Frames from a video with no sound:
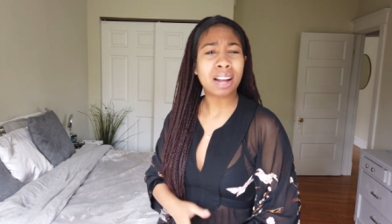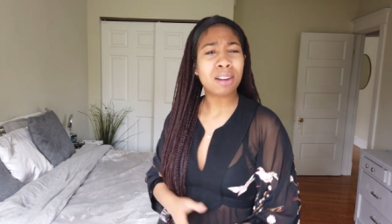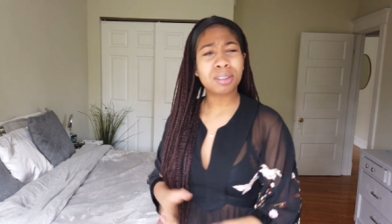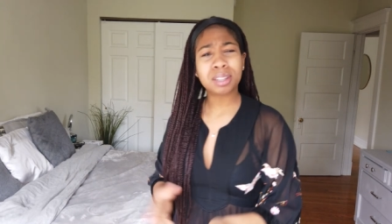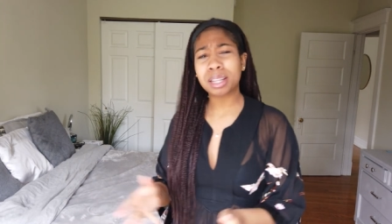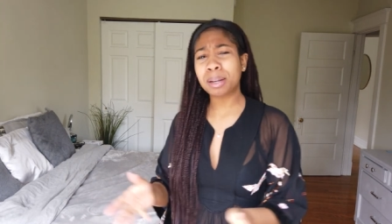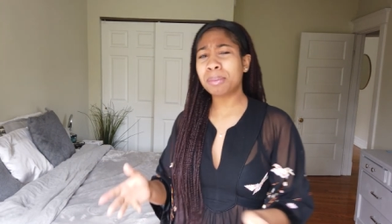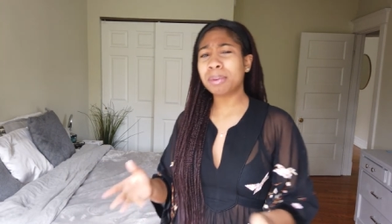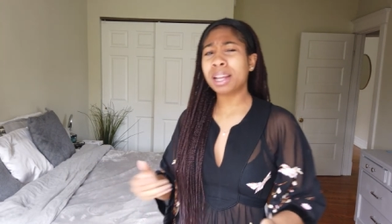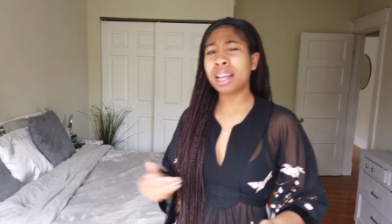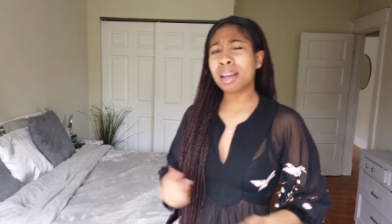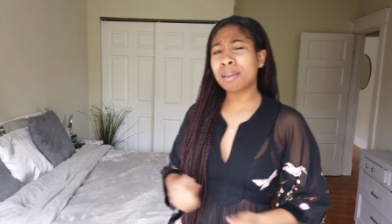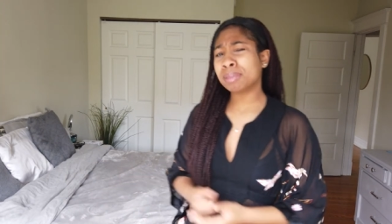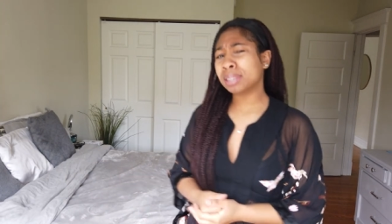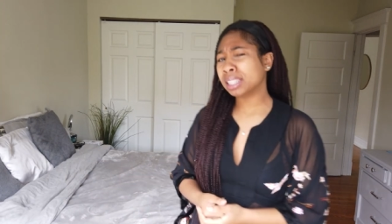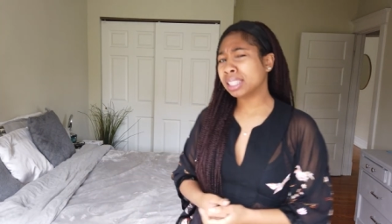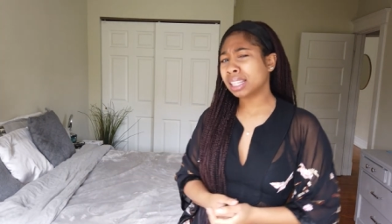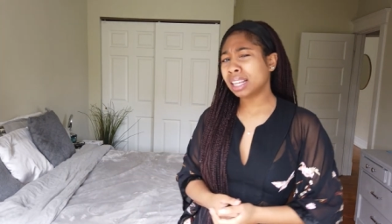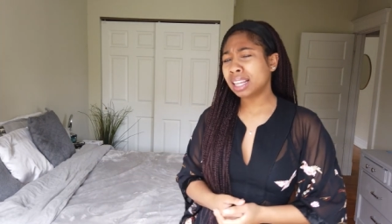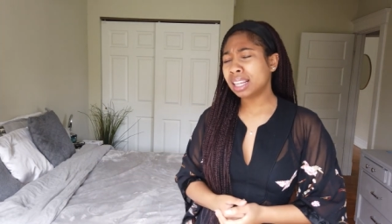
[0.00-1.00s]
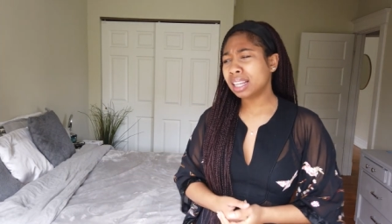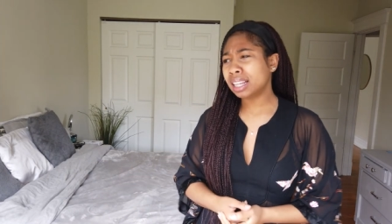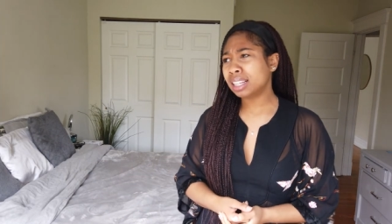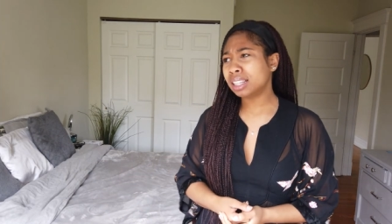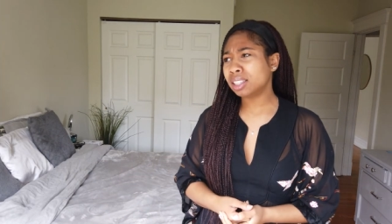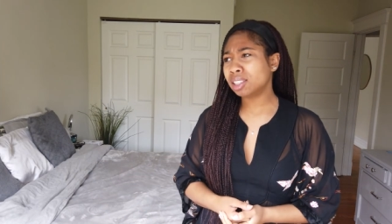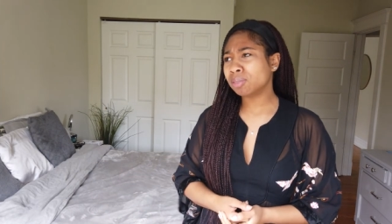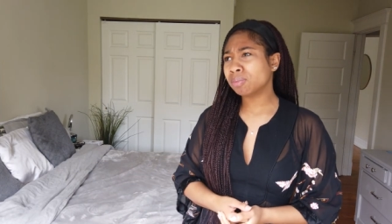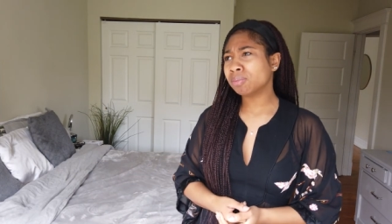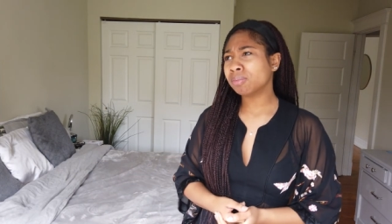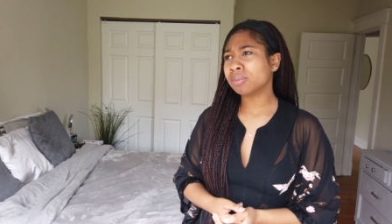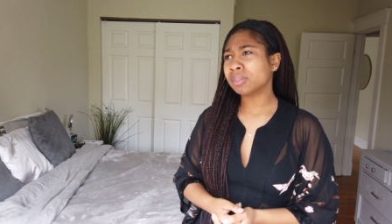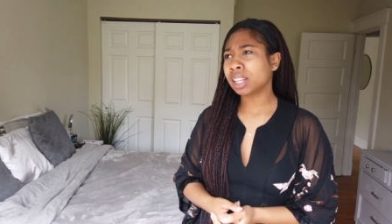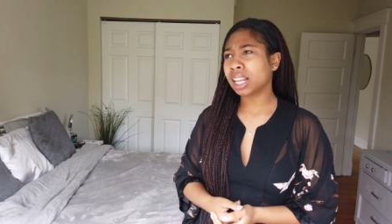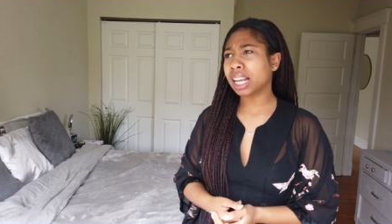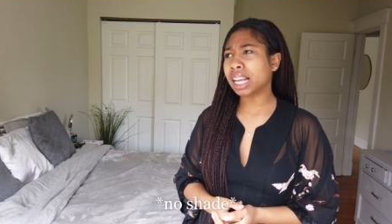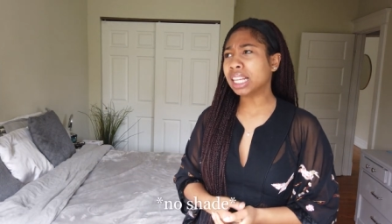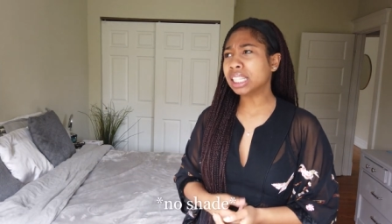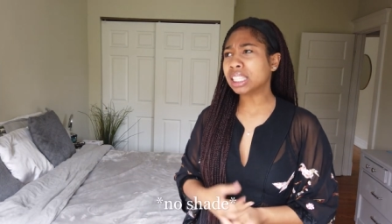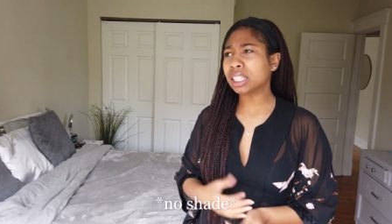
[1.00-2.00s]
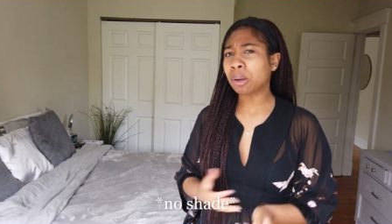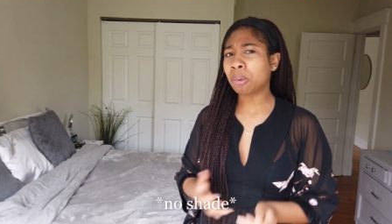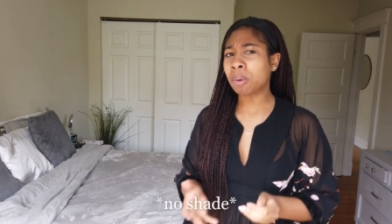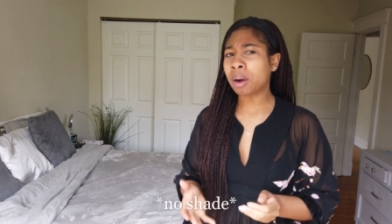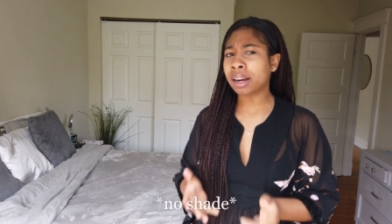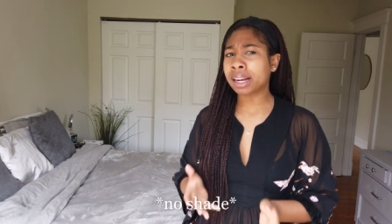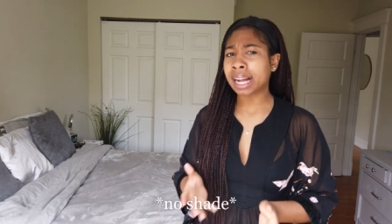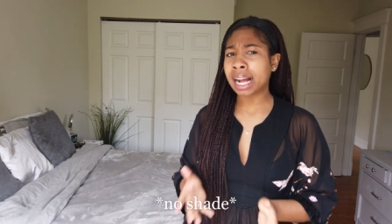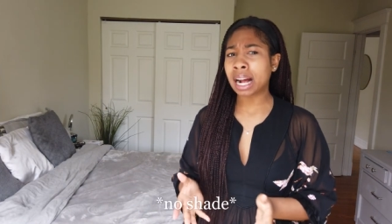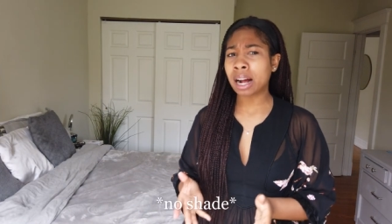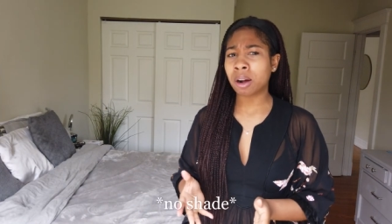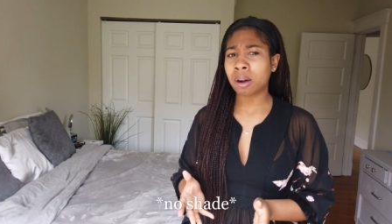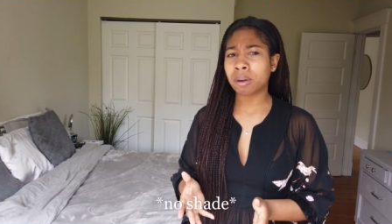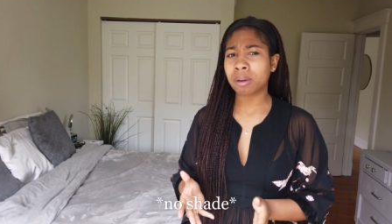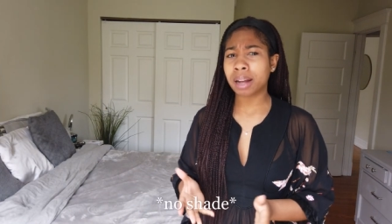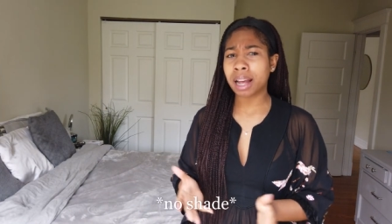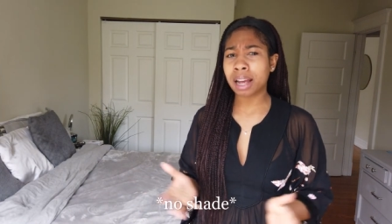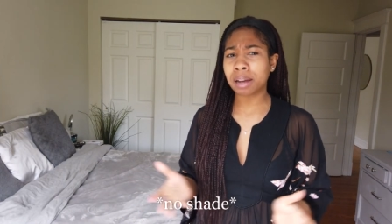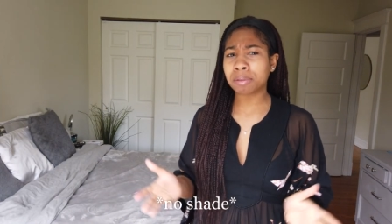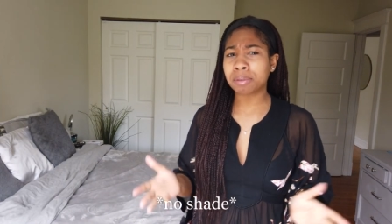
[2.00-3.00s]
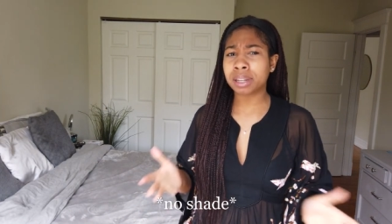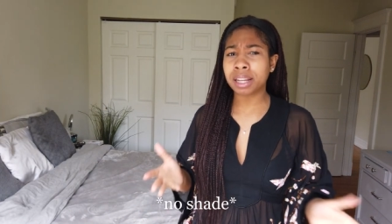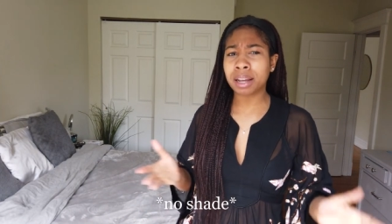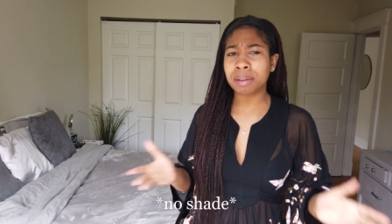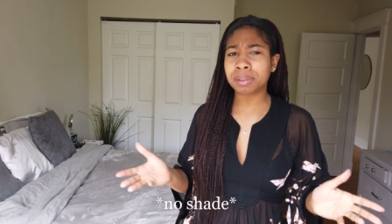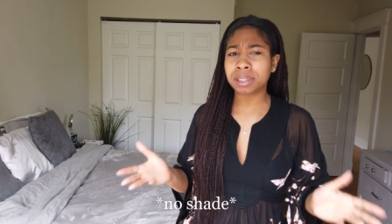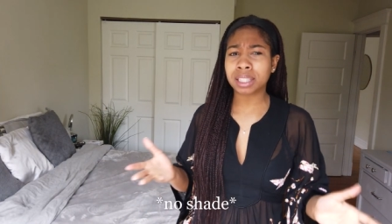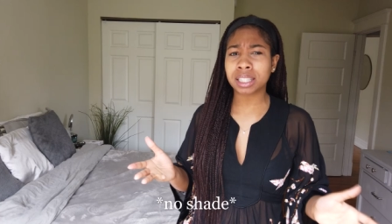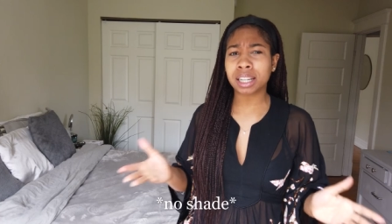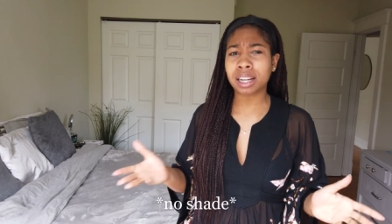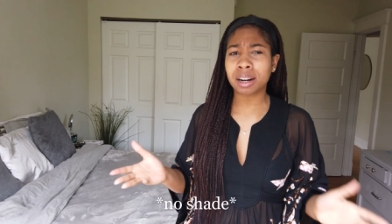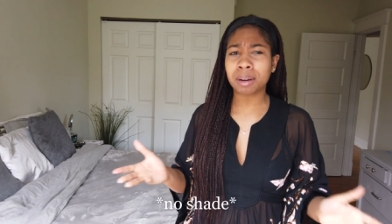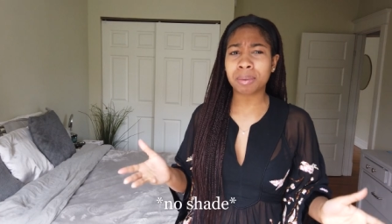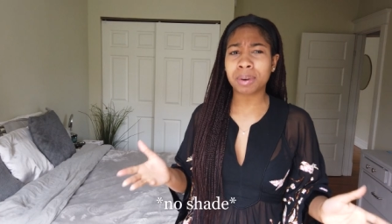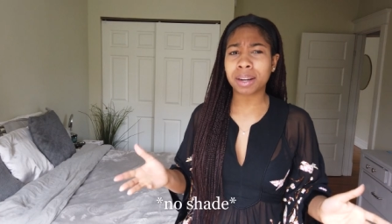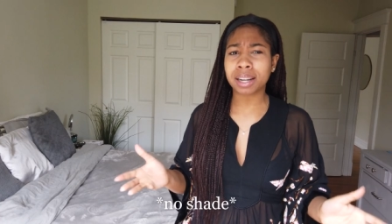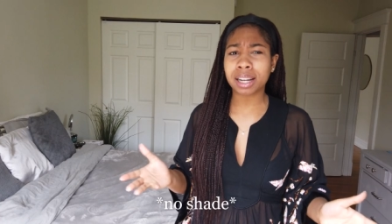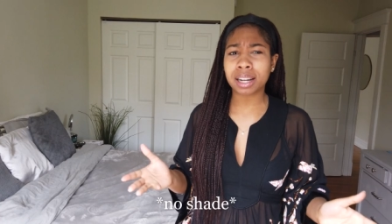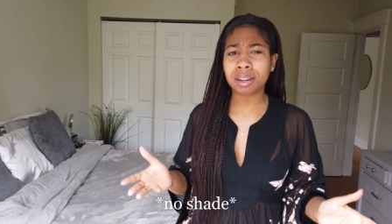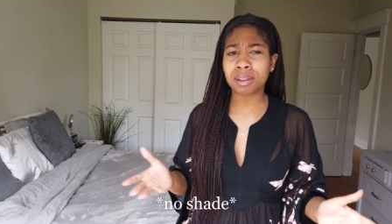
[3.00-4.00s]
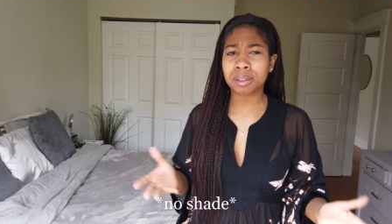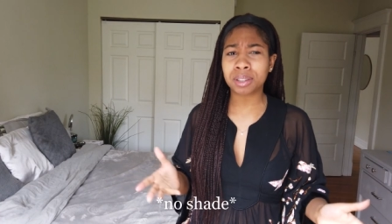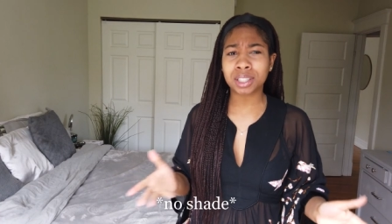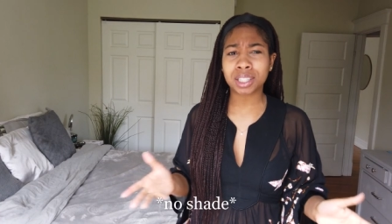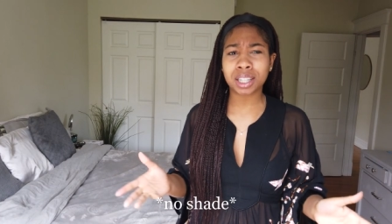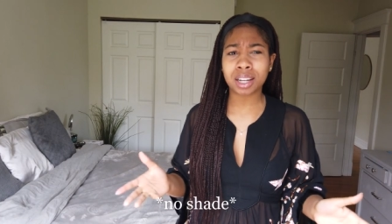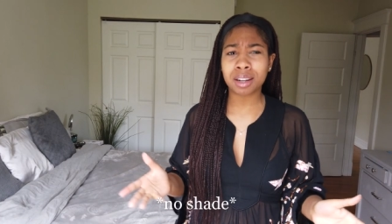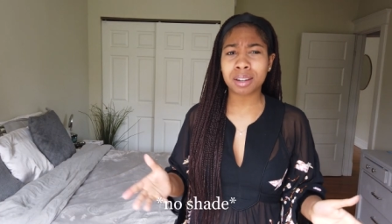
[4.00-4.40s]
I don't think we ever seen Issa work out. Have we ever seen her work out on the